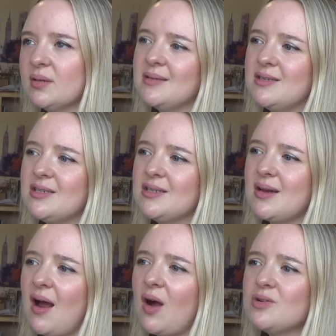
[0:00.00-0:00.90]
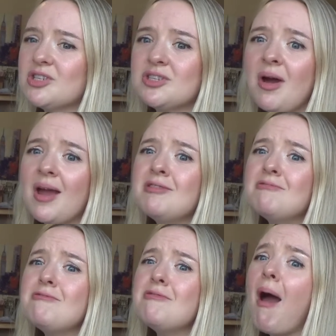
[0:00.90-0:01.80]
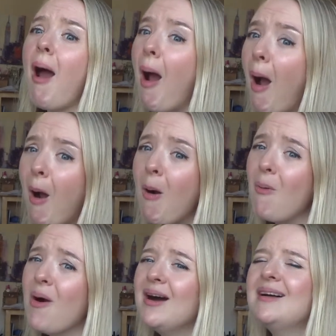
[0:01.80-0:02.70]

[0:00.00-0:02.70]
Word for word: And I was just like, no!